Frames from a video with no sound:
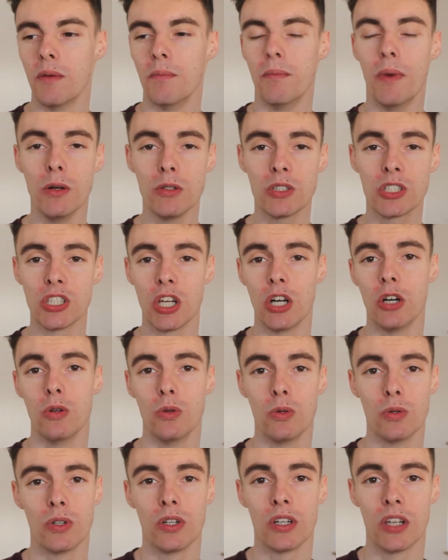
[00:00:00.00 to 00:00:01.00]
Most
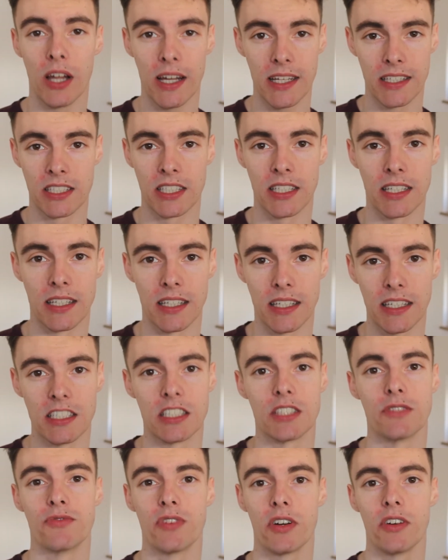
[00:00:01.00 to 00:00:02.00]
know lighting
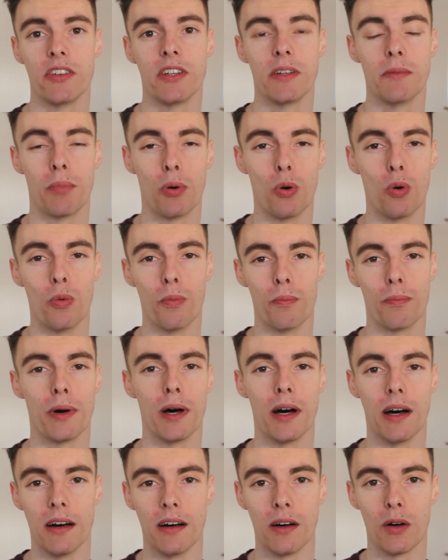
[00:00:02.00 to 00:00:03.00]
is a very important
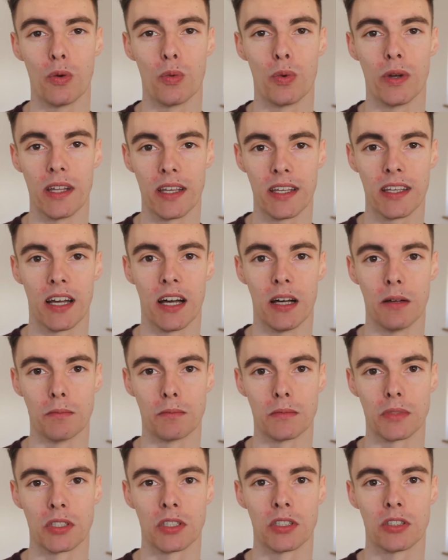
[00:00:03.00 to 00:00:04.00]
part when it
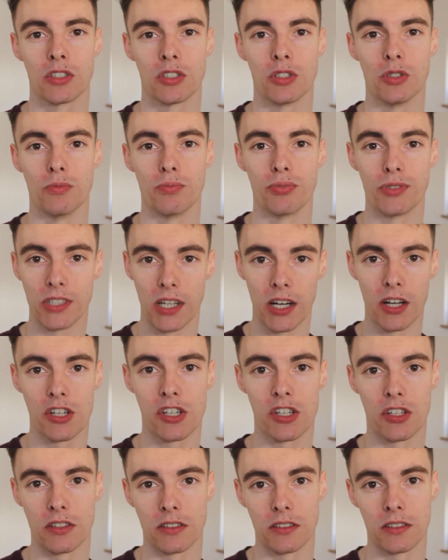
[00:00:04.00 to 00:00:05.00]
comes to
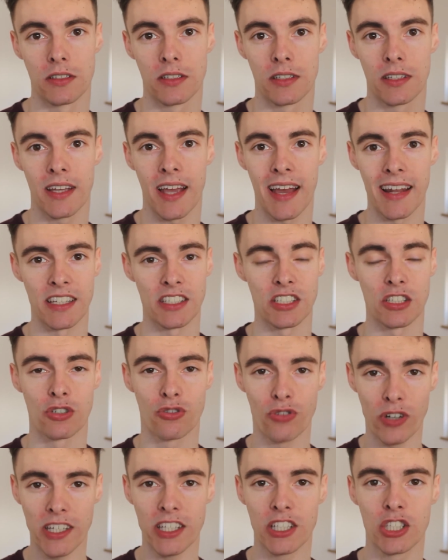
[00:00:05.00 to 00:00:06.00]
production and is a
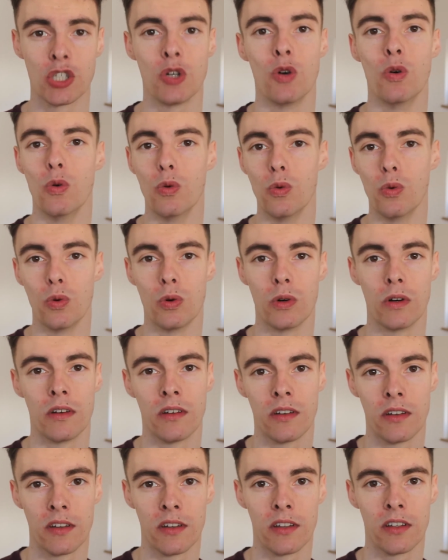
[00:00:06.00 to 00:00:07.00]
great tool
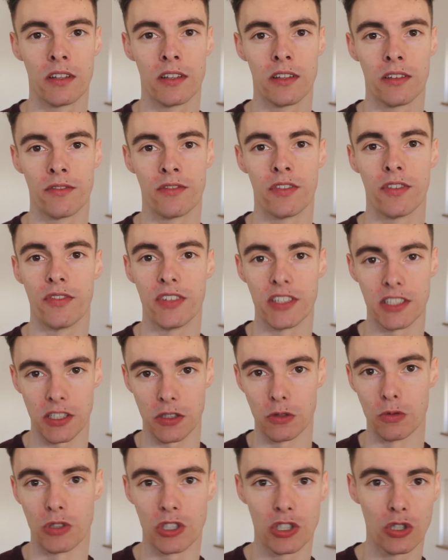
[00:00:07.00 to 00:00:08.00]
for
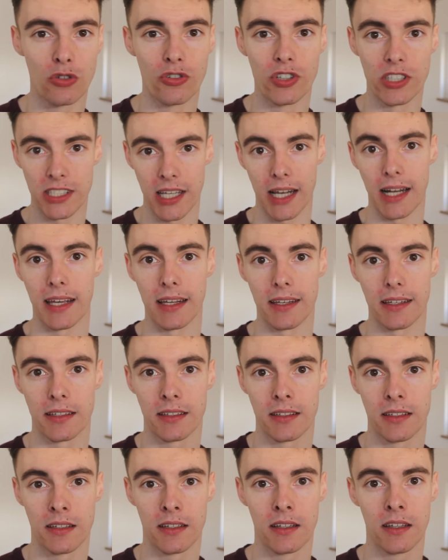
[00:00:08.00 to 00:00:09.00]
physical storytelling.
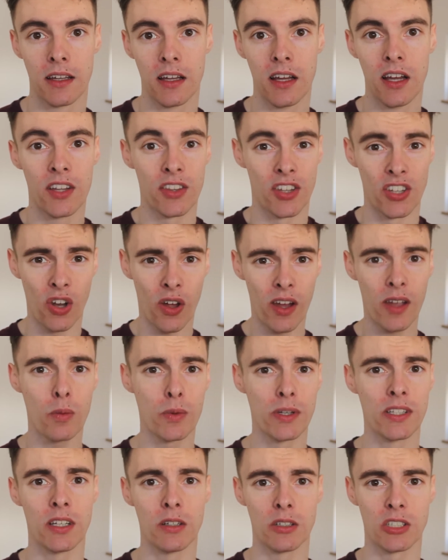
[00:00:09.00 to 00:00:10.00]
The night
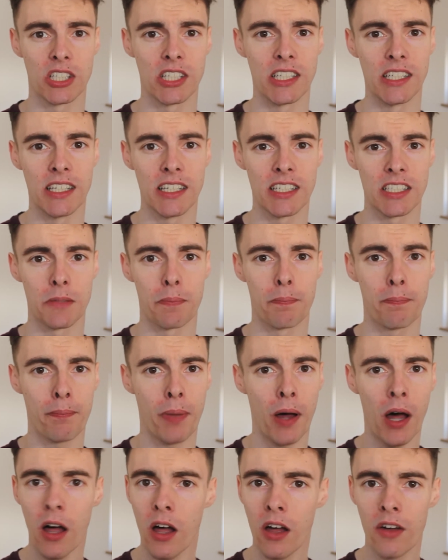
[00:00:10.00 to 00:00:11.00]
window scene is a
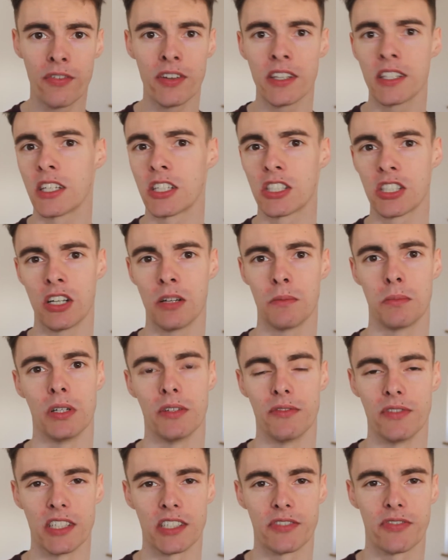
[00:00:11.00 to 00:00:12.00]
perfect
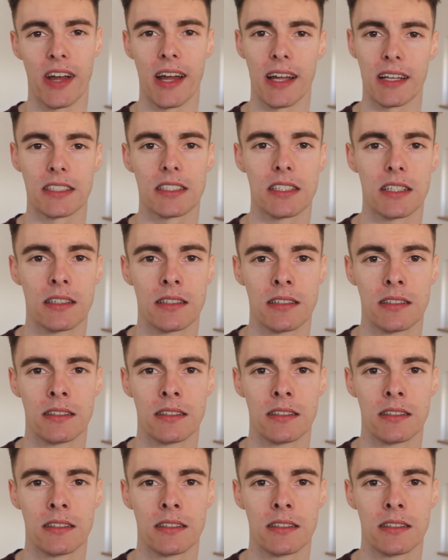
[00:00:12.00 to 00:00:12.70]
example of this fact.